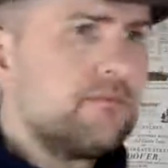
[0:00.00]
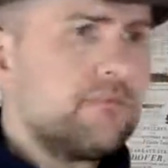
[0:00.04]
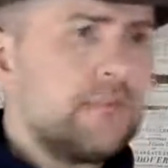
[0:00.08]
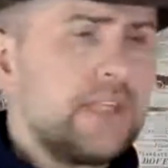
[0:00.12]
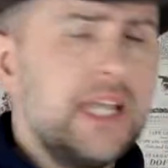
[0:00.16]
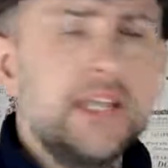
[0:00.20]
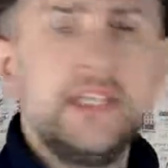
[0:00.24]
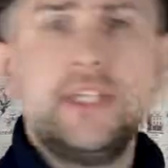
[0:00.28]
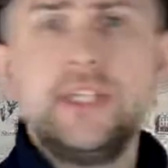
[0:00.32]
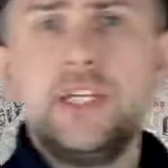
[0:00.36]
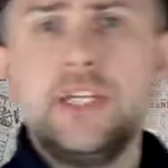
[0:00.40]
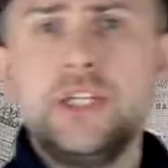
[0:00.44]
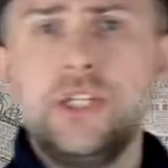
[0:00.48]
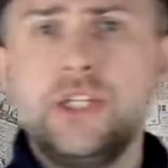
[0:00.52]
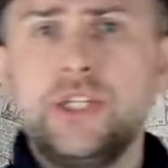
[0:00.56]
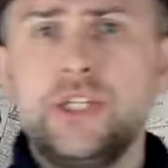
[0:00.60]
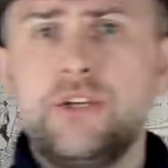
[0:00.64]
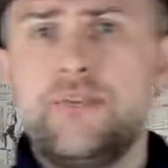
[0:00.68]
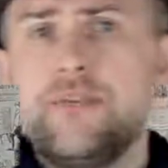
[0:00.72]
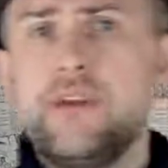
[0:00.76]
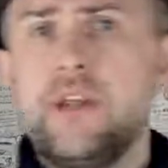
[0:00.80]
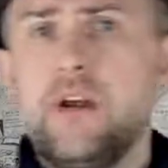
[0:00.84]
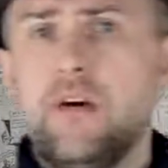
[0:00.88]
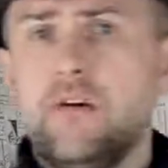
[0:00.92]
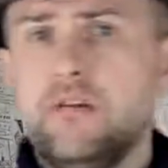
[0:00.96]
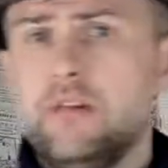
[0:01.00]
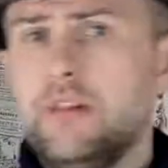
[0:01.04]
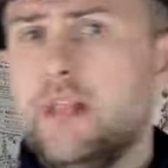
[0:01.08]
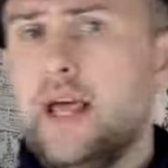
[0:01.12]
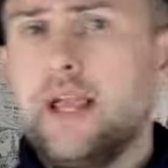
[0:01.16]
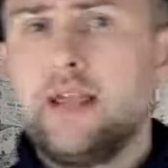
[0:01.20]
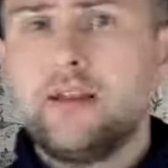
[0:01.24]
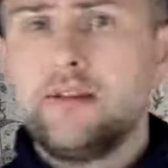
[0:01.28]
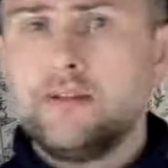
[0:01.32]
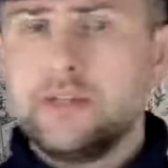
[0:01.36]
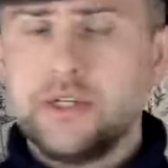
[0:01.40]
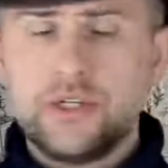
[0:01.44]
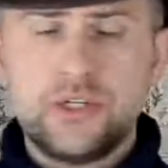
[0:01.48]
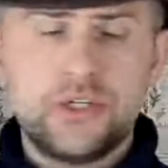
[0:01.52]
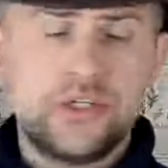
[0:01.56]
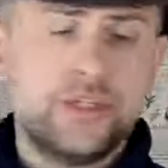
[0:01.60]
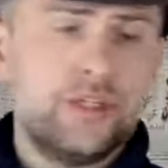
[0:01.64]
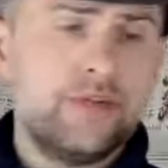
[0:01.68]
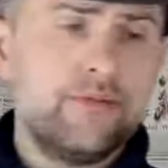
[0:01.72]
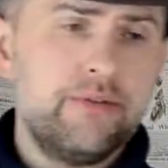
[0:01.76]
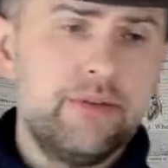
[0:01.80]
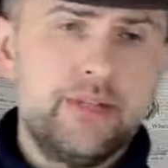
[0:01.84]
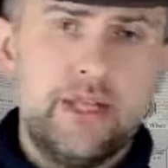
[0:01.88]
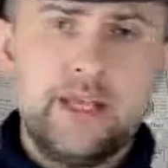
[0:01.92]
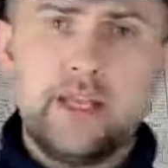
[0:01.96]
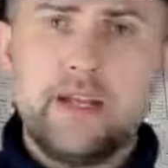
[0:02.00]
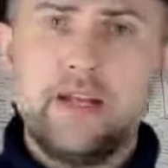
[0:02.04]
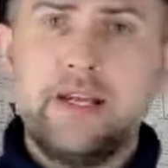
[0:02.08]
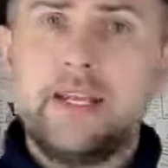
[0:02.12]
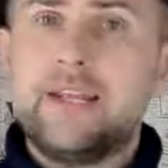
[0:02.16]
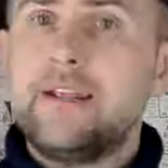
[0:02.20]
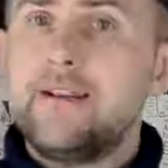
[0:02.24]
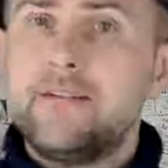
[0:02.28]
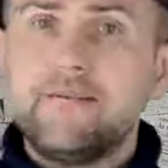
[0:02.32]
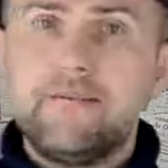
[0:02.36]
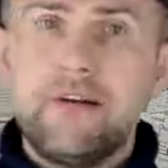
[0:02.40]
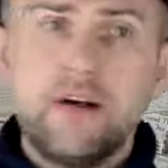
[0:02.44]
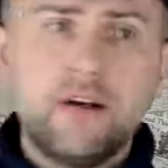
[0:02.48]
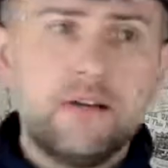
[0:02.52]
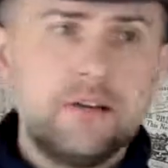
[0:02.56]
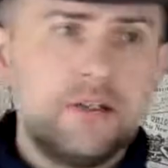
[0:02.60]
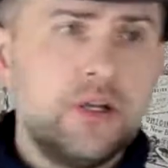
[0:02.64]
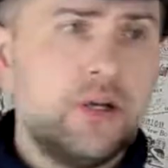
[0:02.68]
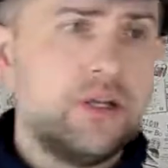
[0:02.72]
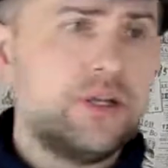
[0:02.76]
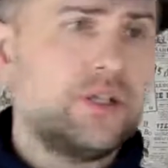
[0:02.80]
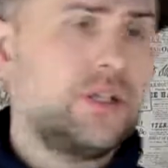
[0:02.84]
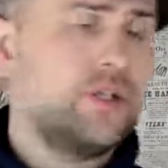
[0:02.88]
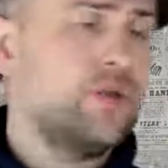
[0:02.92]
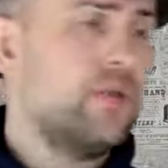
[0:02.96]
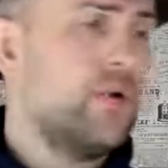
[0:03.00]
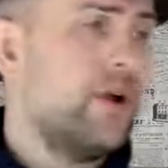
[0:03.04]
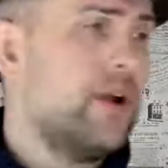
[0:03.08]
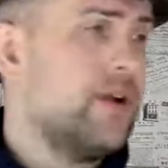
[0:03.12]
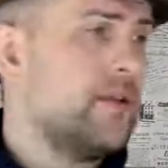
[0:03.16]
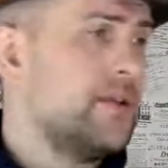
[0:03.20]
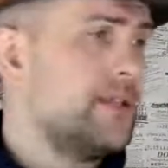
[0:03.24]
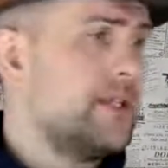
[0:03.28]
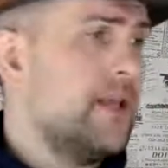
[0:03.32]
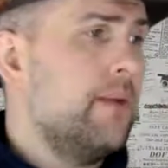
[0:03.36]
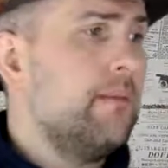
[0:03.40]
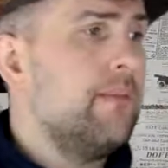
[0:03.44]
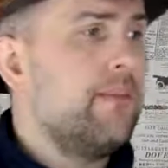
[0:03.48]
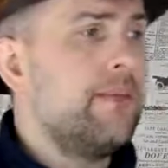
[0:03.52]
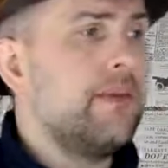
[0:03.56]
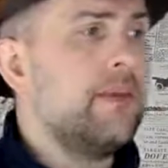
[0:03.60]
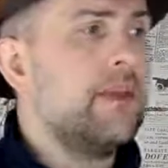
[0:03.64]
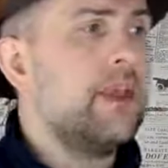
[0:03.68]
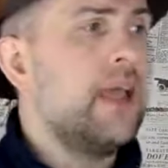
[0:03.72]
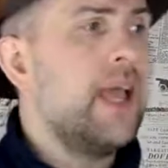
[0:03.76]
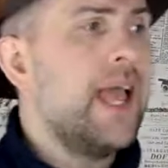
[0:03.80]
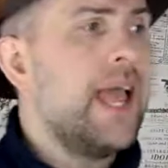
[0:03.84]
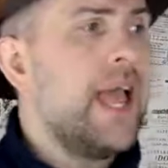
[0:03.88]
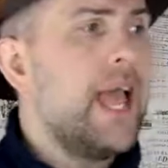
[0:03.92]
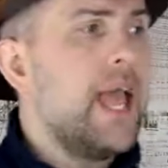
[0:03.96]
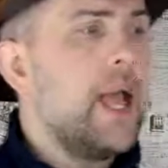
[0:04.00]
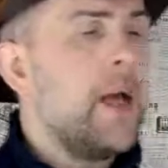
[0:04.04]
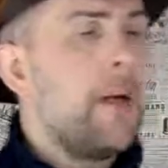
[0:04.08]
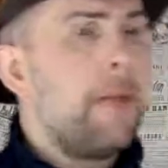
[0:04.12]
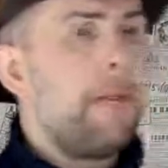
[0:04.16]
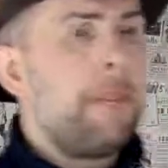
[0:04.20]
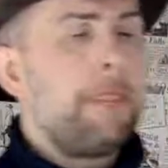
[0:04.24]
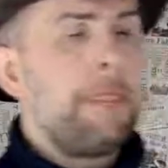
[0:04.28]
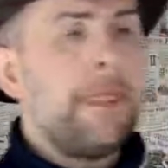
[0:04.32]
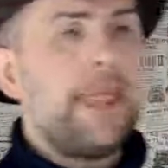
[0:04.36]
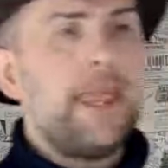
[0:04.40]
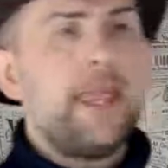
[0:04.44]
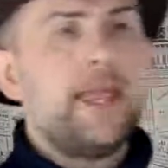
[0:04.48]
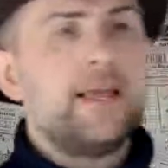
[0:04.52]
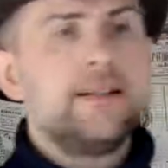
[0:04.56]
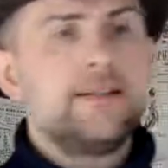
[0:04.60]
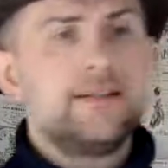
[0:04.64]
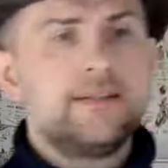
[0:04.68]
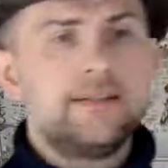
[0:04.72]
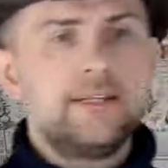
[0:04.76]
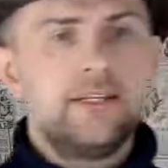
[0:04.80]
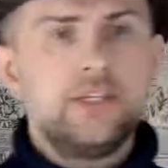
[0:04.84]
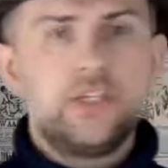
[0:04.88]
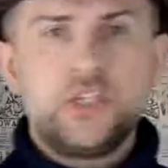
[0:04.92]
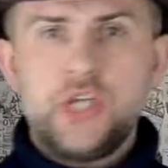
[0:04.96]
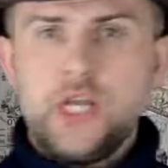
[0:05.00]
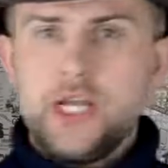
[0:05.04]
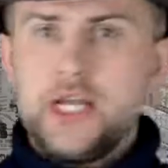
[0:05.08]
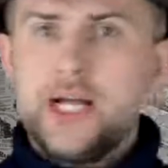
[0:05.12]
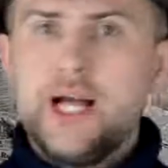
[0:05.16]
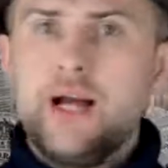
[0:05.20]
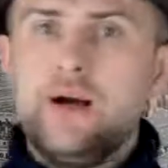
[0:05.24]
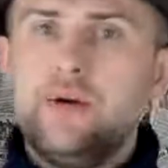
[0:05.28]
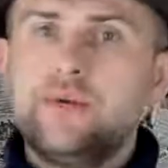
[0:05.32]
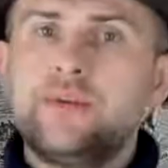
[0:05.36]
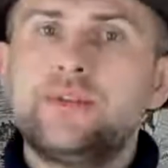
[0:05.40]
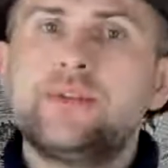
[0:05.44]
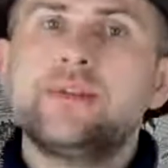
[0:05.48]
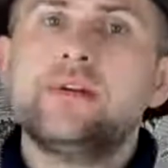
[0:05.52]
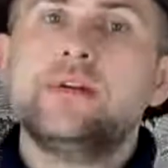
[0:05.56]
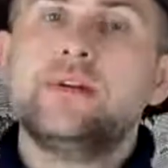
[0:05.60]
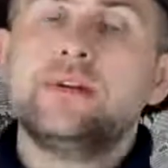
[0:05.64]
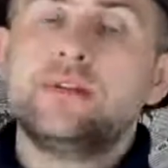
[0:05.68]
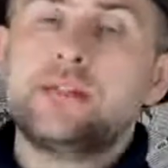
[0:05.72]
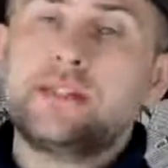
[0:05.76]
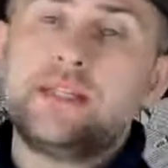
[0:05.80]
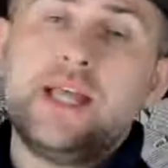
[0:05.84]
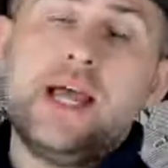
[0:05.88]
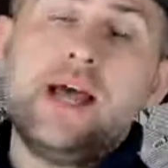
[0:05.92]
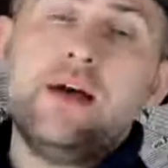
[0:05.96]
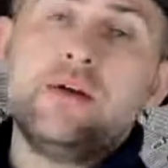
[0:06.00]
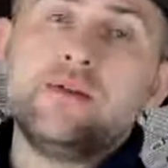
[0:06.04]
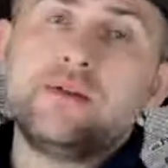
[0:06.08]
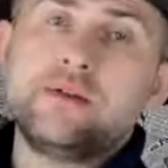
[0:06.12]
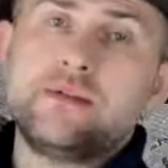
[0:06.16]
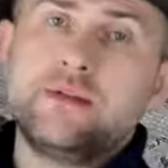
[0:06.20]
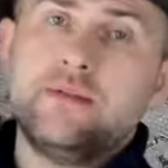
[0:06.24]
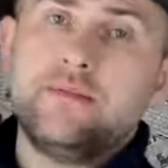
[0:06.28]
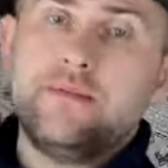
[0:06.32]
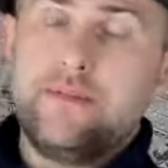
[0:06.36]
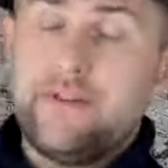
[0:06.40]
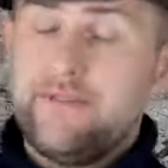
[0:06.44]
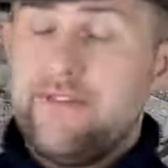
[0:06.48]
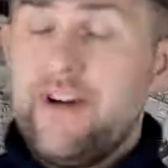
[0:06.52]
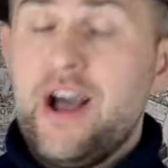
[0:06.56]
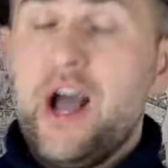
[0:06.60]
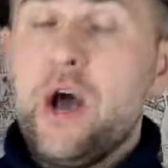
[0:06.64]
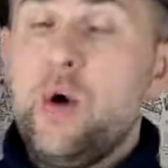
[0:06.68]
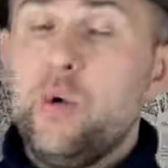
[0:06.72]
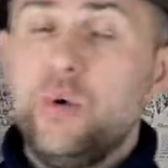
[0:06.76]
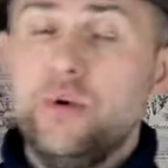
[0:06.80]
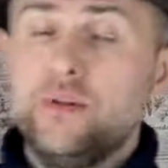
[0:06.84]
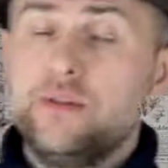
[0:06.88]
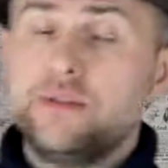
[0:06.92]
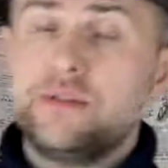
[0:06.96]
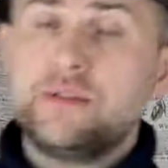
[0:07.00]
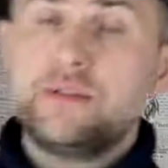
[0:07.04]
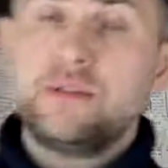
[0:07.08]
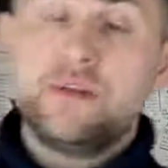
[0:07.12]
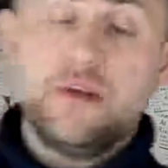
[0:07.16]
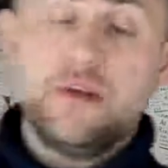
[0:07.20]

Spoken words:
a dictionary, online dictionary like lingua.ua or something, and check out the sounds of the vowels